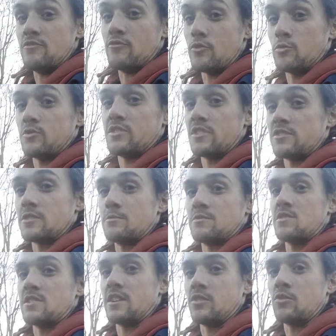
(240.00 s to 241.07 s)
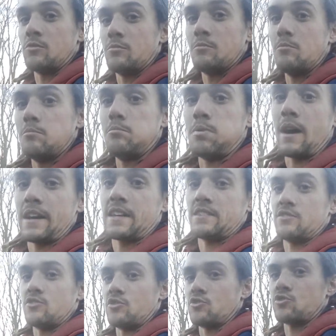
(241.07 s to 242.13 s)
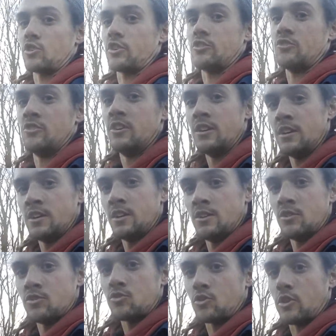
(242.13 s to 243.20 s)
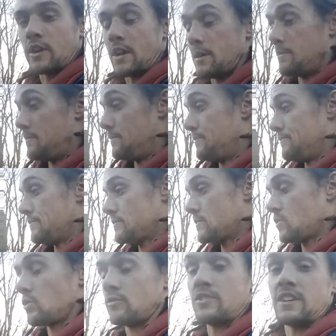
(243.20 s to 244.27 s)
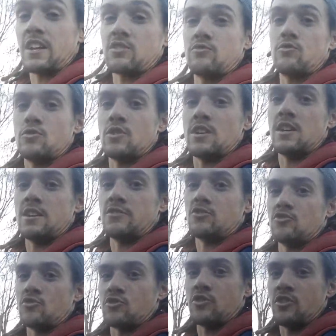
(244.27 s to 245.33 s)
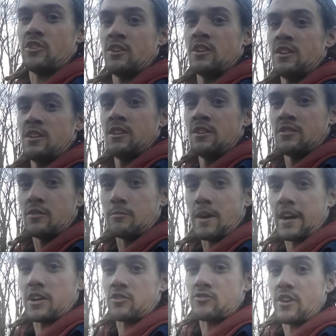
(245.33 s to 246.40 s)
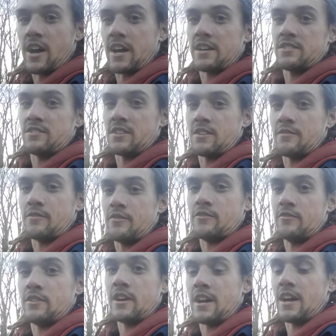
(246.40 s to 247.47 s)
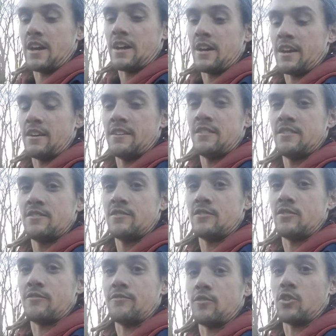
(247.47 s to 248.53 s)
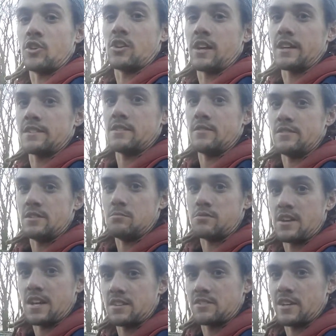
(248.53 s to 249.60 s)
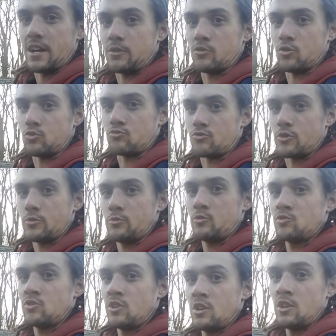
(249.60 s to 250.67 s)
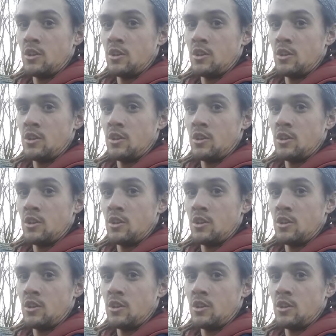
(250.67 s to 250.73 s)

root system still back into the soil. So over the next few years, as the mycorrhizae, the fungal activity breaks down those roots,